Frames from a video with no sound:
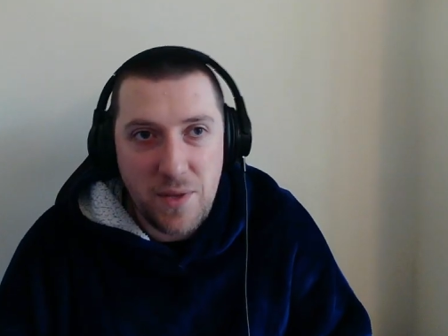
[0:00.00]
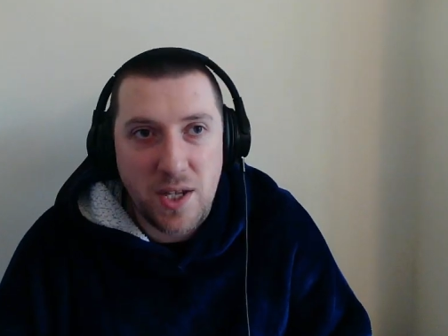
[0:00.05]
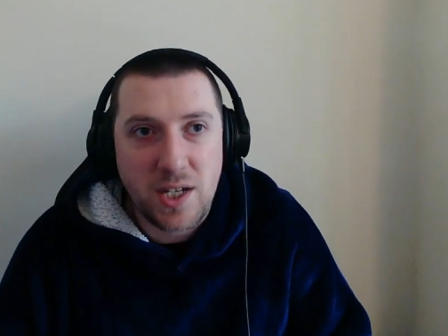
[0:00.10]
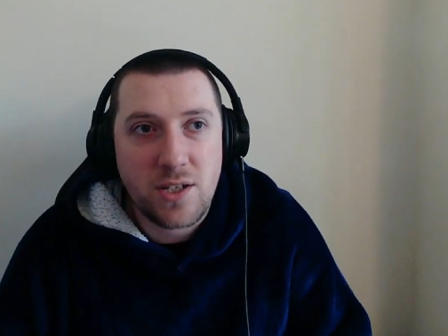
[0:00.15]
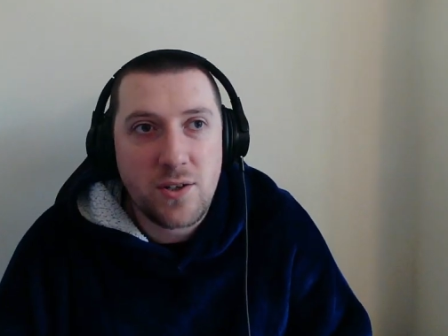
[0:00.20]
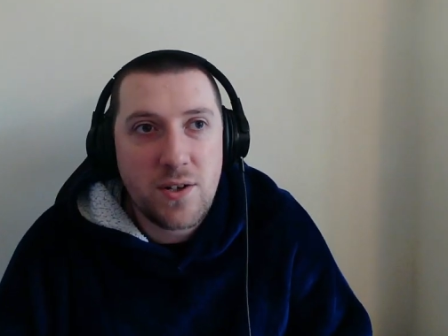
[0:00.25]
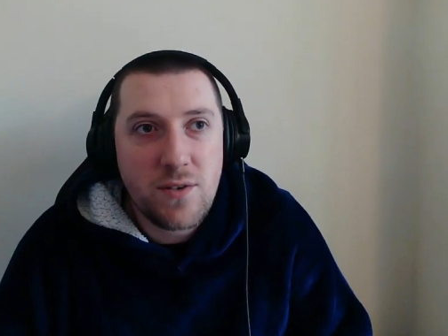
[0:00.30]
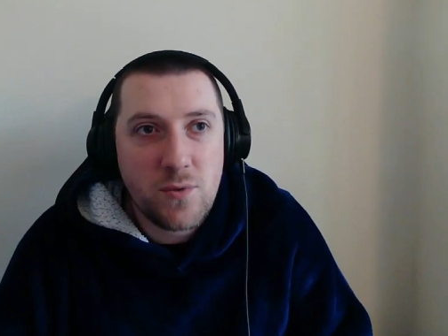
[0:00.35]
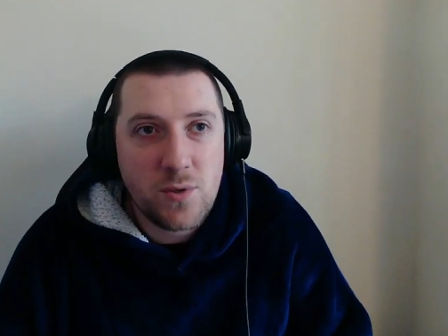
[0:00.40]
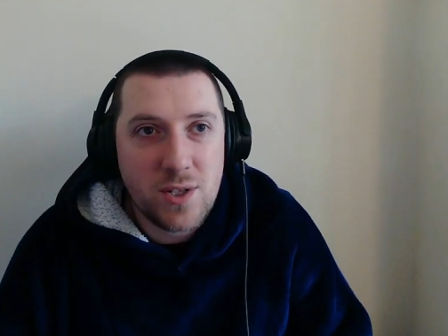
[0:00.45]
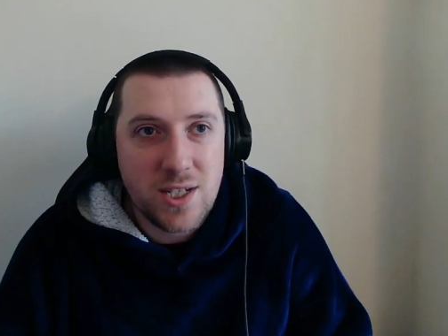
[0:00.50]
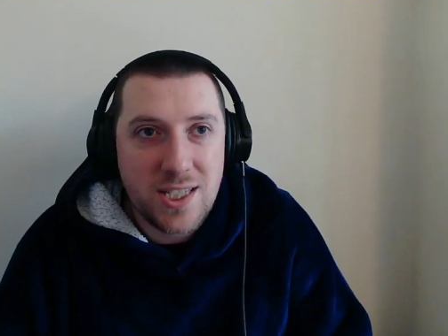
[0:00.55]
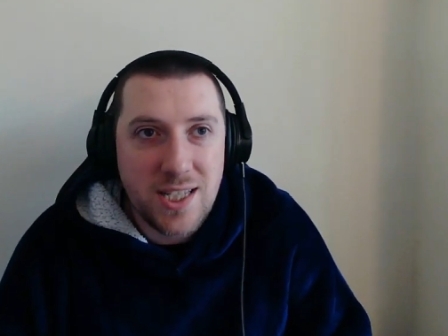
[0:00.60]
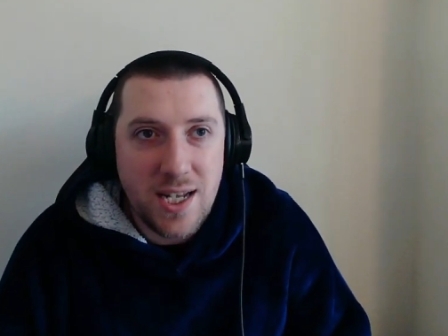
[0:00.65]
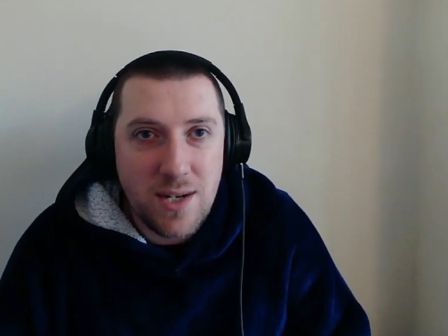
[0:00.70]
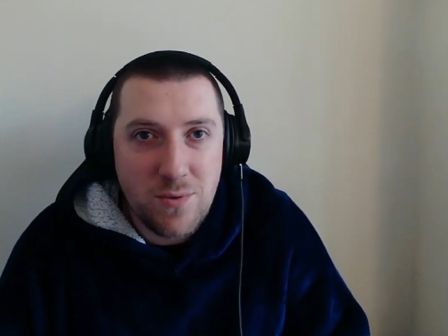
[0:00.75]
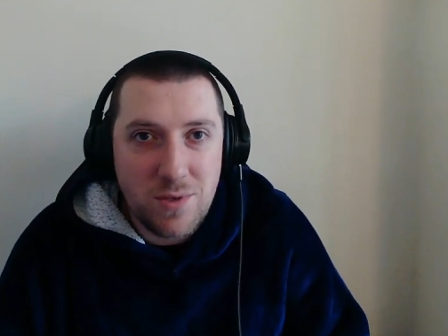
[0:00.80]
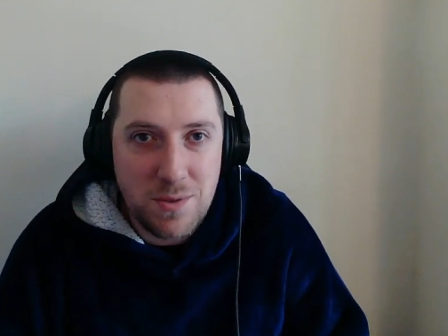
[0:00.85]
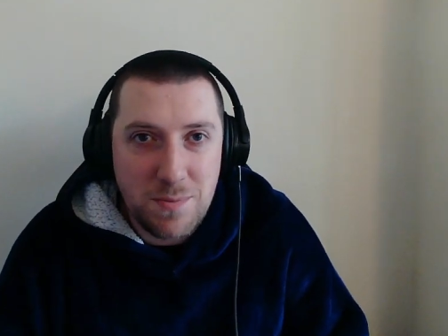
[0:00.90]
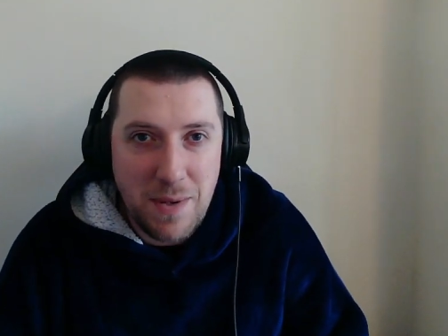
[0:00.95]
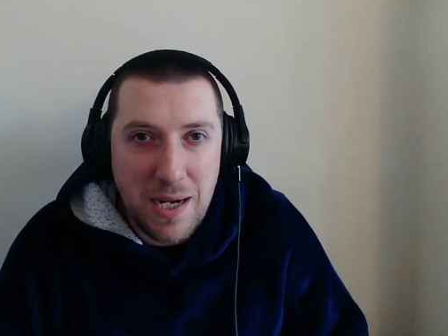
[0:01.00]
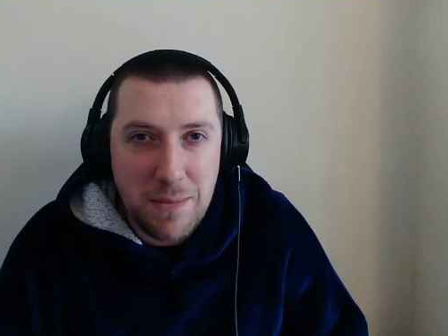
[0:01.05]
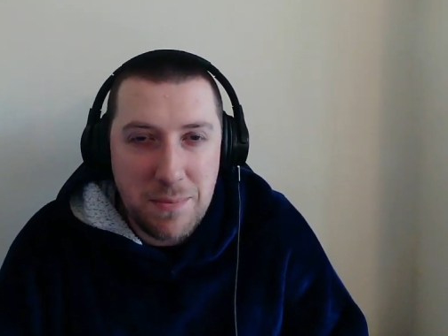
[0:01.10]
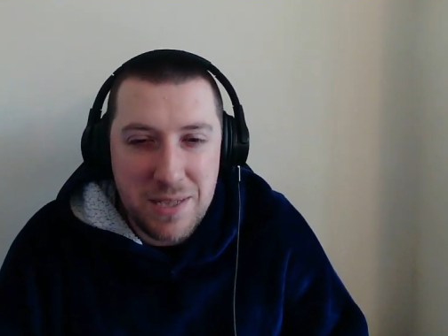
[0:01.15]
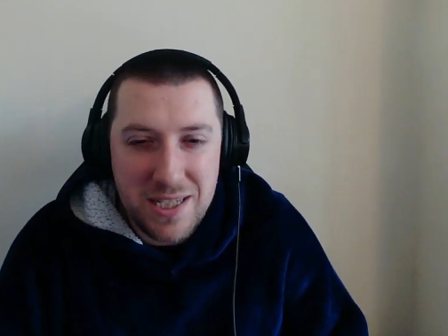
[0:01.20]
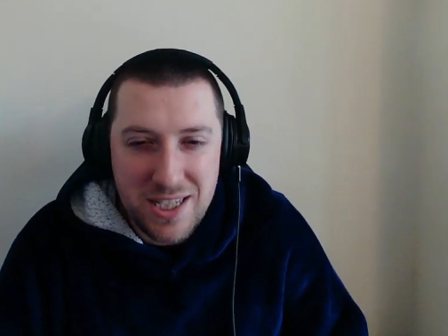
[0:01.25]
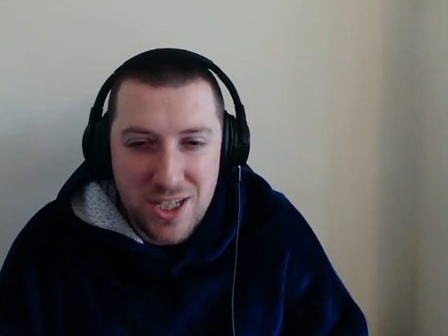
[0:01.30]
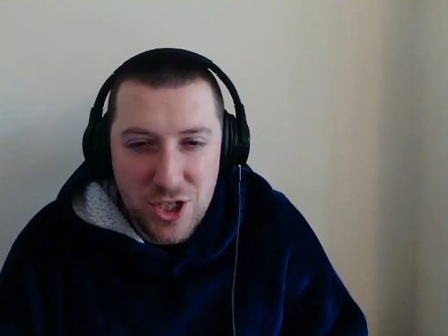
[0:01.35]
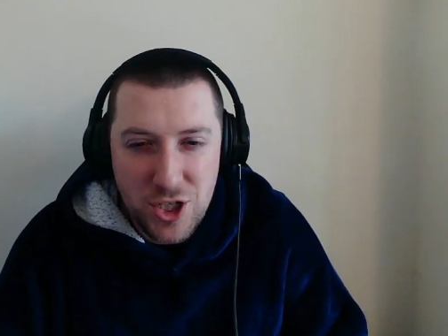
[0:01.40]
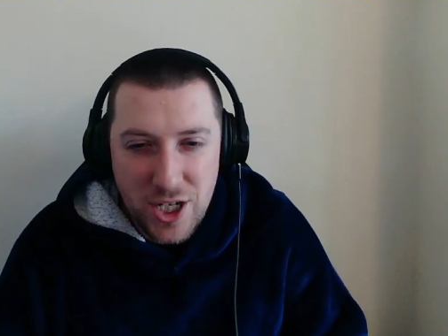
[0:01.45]
don't even want to say it was bad
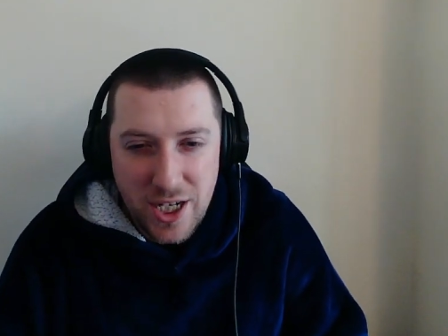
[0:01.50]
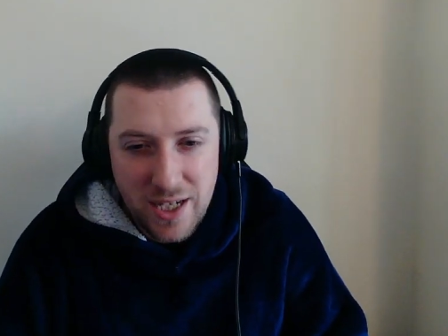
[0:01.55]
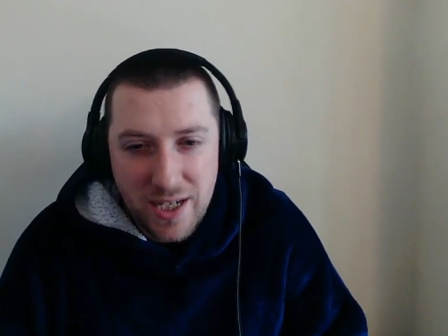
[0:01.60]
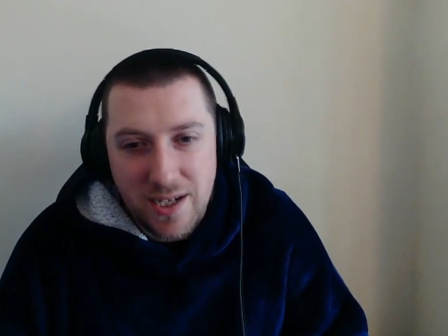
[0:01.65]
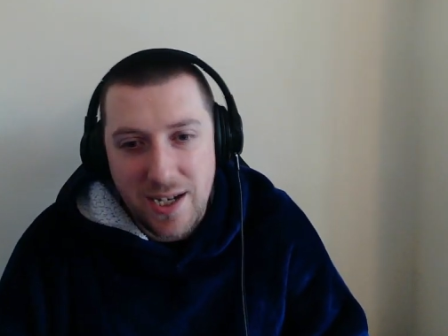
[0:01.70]
positioning.